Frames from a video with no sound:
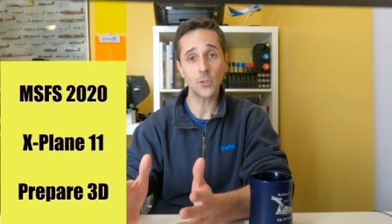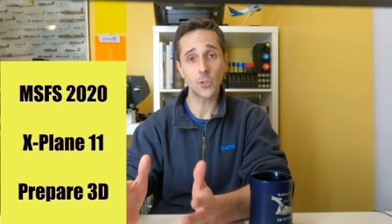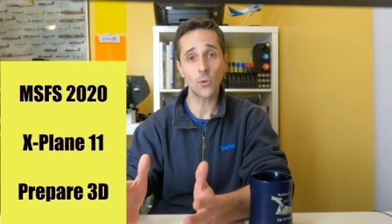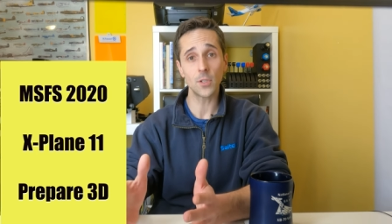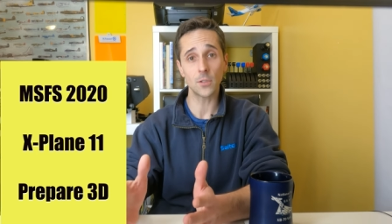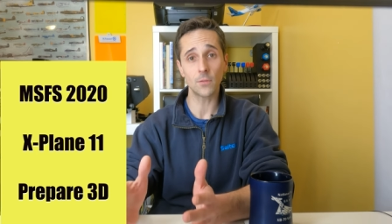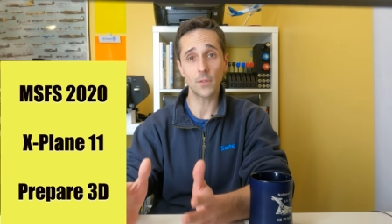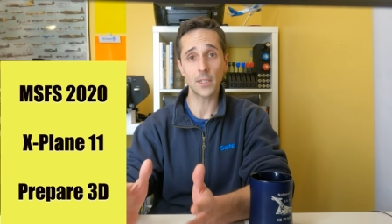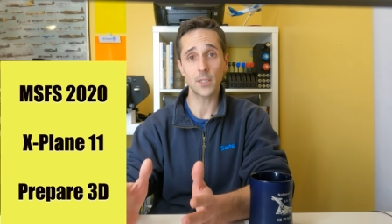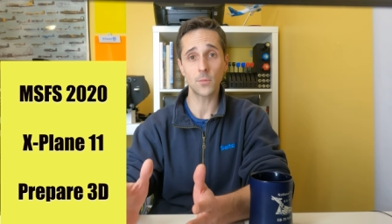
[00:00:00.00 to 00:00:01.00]
your choice of
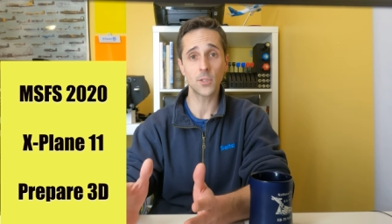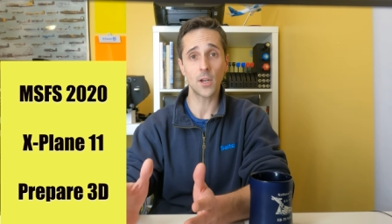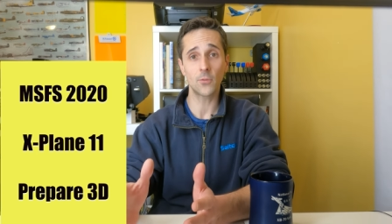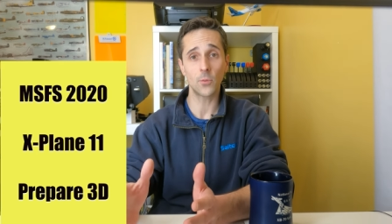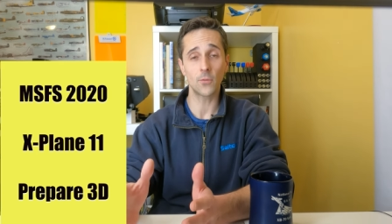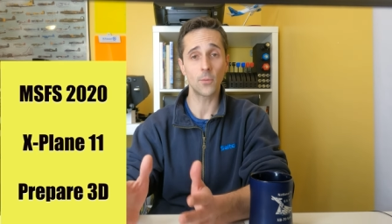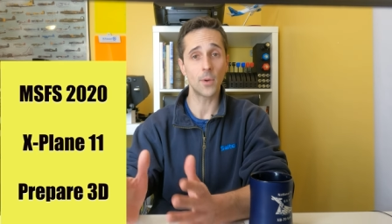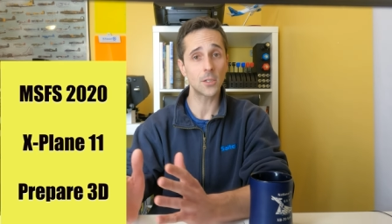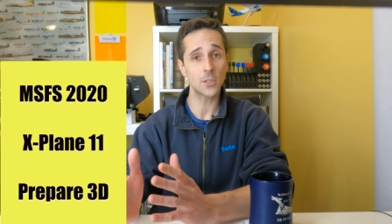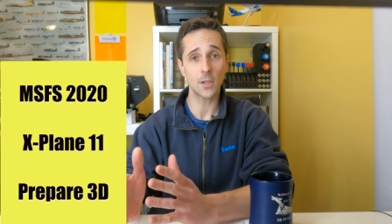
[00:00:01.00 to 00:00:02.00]
flight sim software from
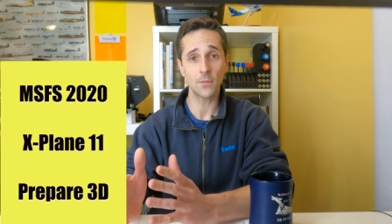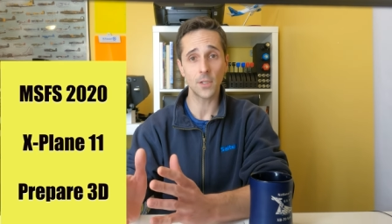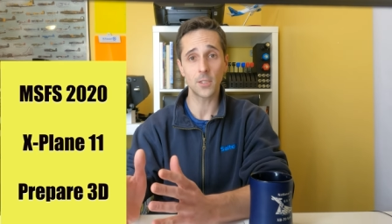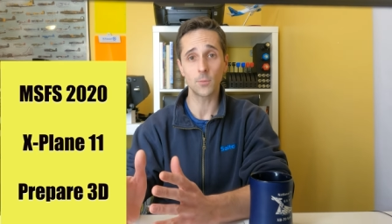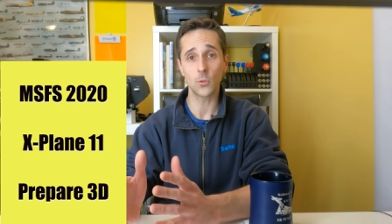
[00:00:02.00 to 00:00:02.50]
Microsoft Flight Sim